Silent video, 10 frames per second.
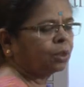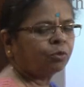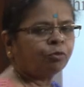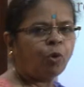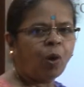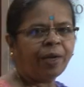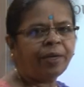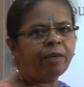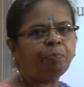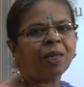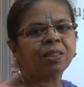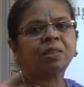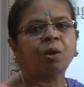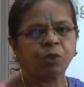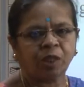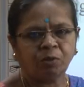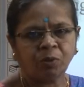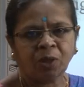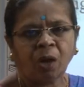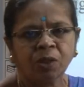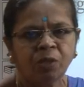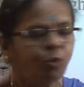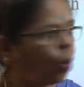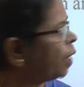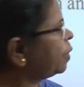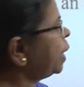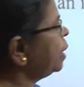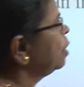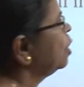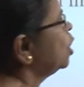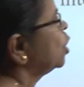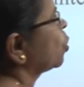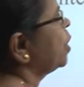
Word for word: 400 plus 1000, 1400. So